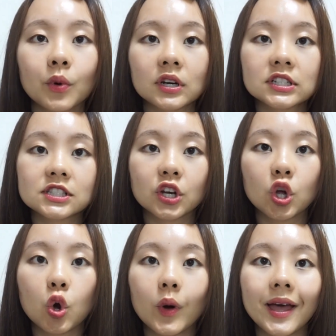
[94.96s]
we're just gonna
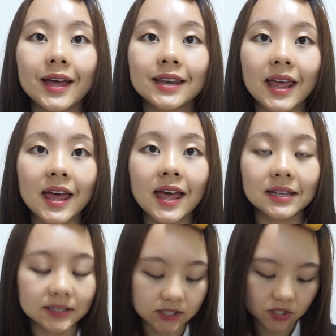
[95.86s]
go ahead
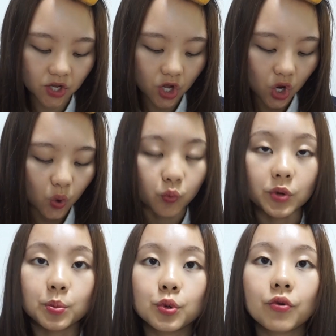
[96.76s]
and
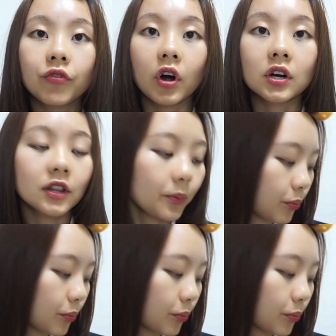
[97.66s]
remove our lip